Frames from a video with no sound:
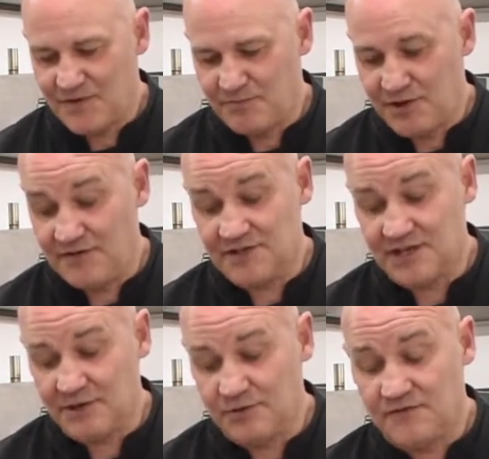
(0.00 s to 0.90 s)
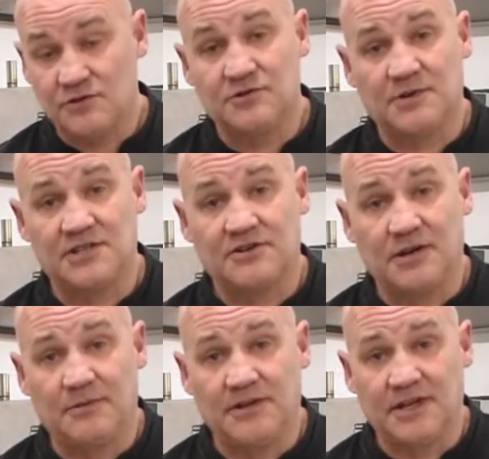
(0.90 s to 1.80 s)
Previously we've talked about
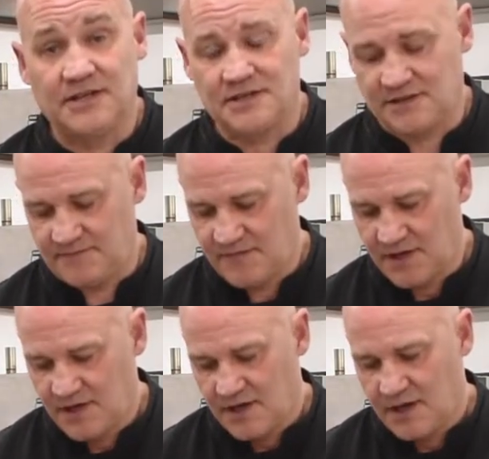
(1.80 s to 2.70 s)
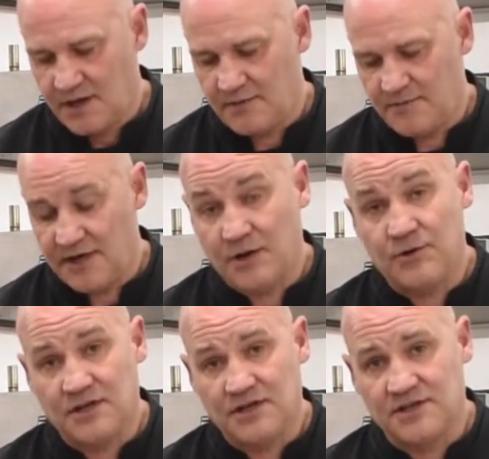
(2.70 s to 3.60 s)
scrambled eggs. Now
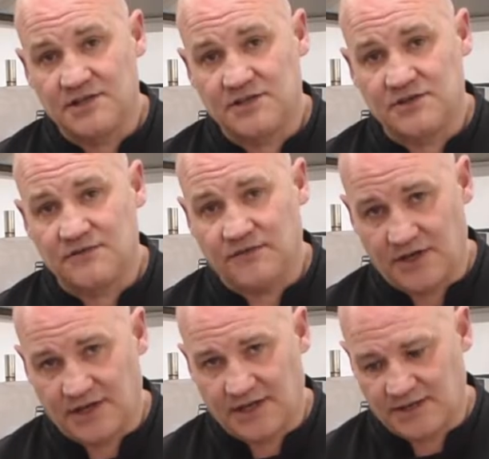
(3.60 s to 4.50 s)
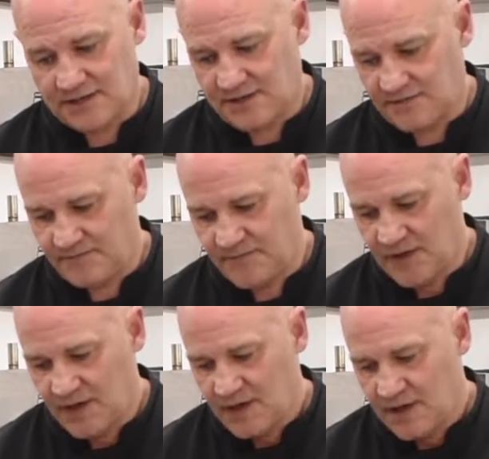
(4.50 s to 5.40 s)
we're going to discuss fried eggs.
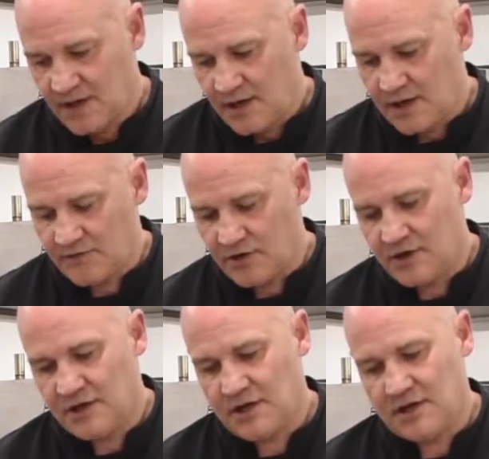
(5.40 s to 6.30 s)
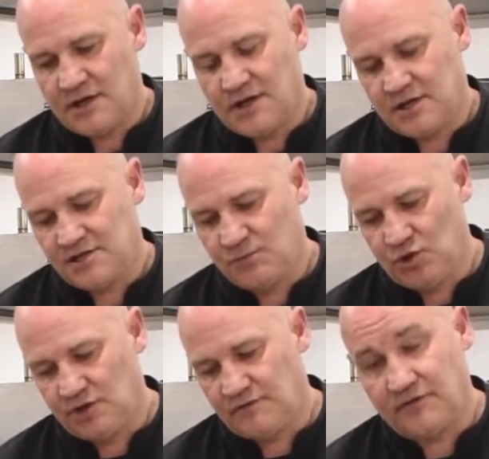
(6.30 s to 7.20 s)
I've got a
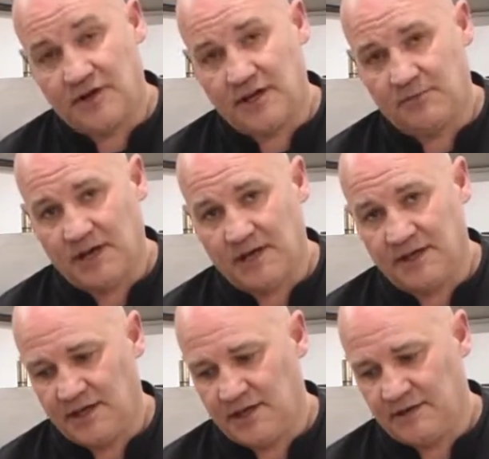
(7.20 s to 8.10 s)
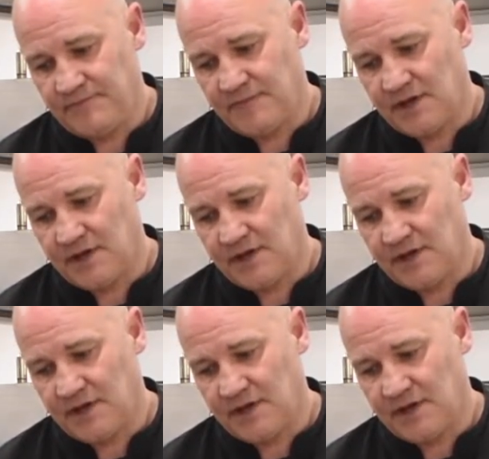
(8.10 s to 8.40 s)
small frying pan here